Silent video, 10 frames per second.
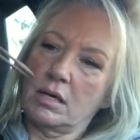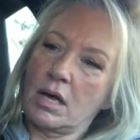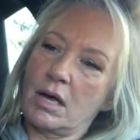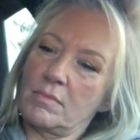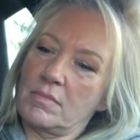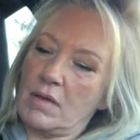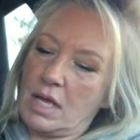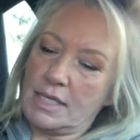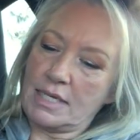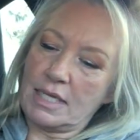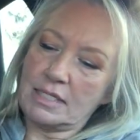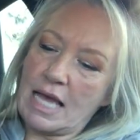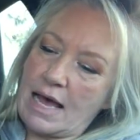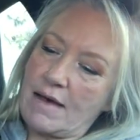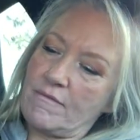Um, it does
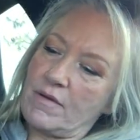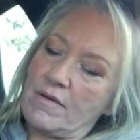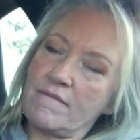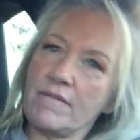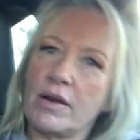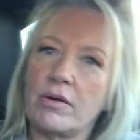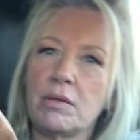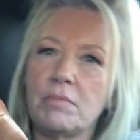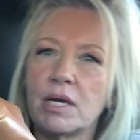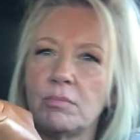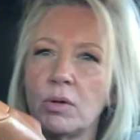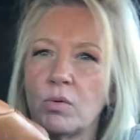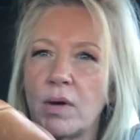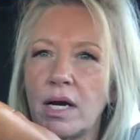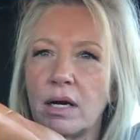have very minimal
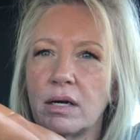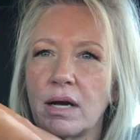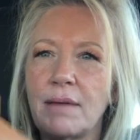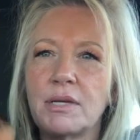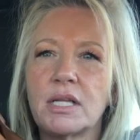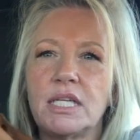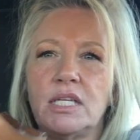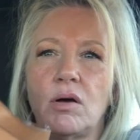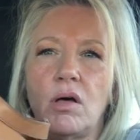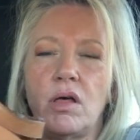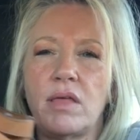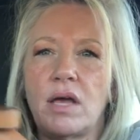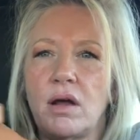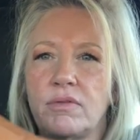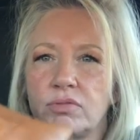wear. I'm gonna clean all
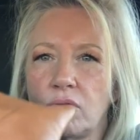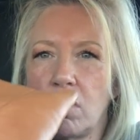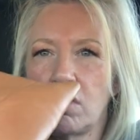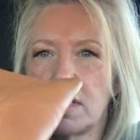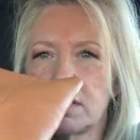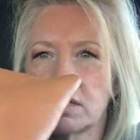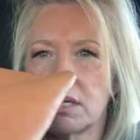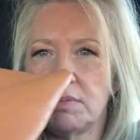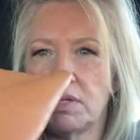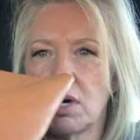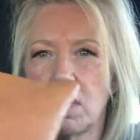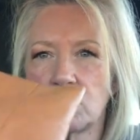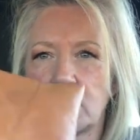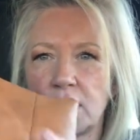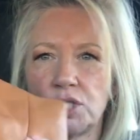that off. So all that's gonna be
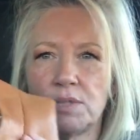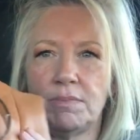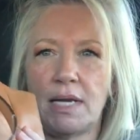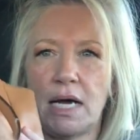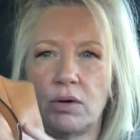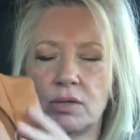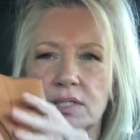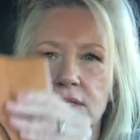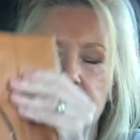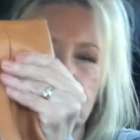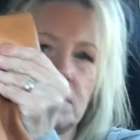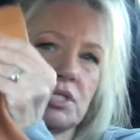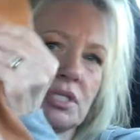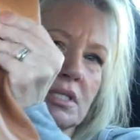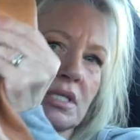gone when I ship it out. It's gonna be
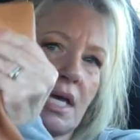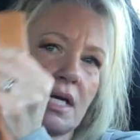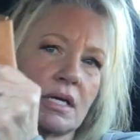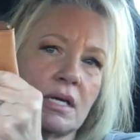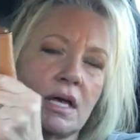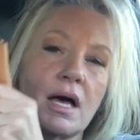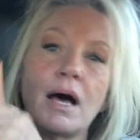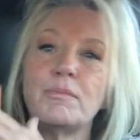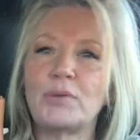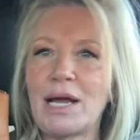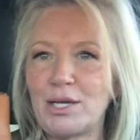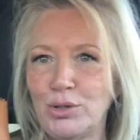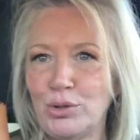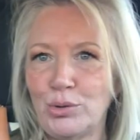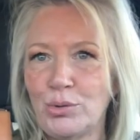just like a brand
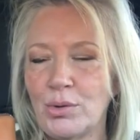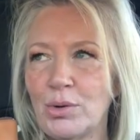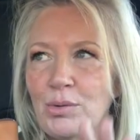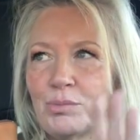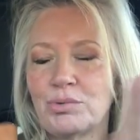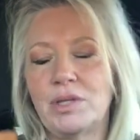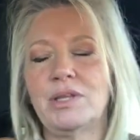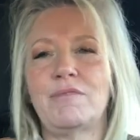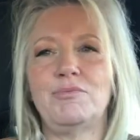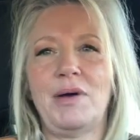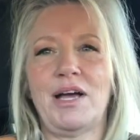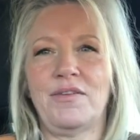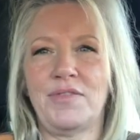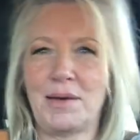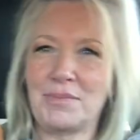new pre-loved bag,
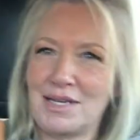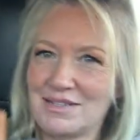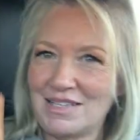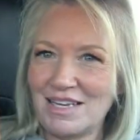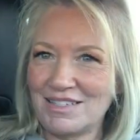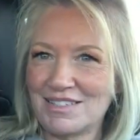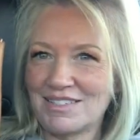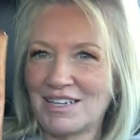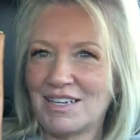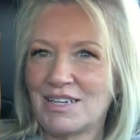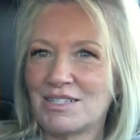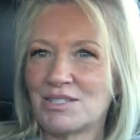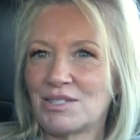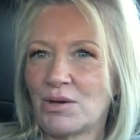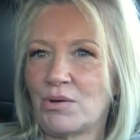if that makes sense.
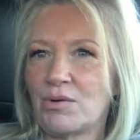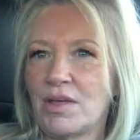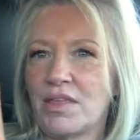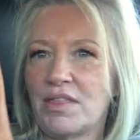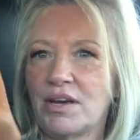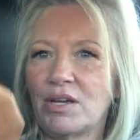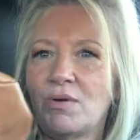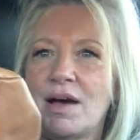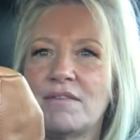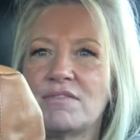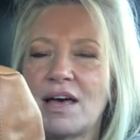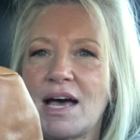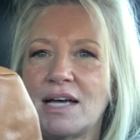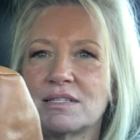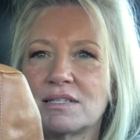So there you have
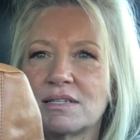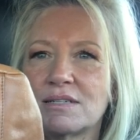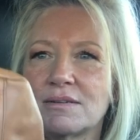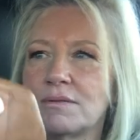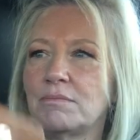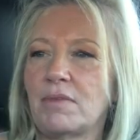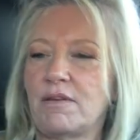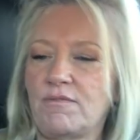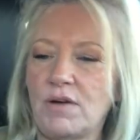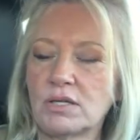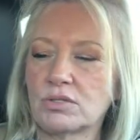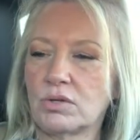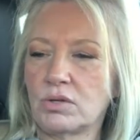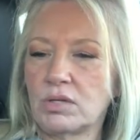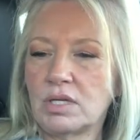that, my
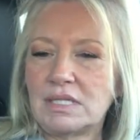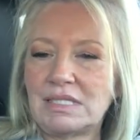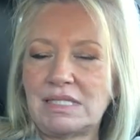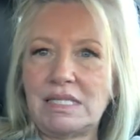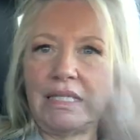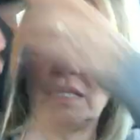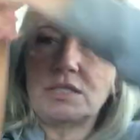Fossil Sydney